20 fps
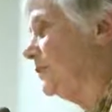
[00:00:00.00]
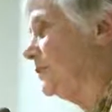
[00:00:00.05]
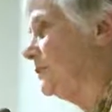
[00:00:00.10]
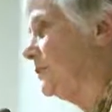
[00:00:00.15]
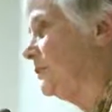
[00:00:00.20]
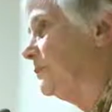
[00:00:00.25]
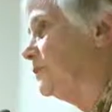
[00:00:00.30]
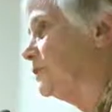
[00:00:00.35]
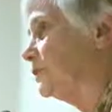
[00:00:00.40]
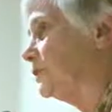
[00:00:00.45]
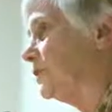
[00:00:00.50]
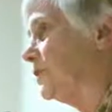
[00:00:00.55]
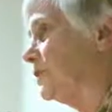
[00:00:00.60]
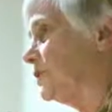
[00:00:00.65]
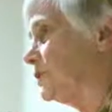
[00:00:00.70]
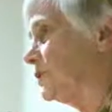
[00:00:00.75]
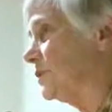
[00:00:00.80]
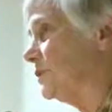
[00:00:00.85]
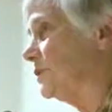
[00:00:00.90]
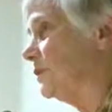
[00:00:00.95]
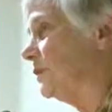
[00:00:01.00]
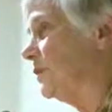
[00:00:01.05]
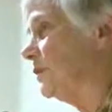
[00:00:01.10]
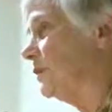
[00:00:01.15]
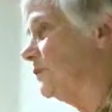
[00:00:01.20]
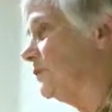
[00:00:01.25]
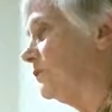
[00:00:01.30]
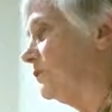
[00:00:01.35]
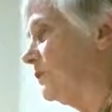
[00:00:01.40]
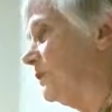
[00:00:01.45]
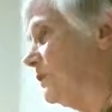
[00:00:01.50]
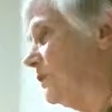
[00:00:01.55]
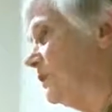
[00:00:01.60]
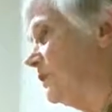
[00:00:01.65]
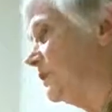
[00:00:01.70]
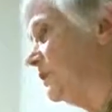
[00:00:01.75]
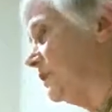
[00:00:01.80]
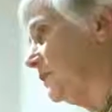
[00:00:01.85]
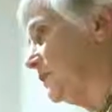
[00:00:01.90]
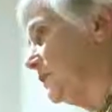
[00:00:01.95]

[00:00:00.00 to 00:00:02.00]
a demonstration of the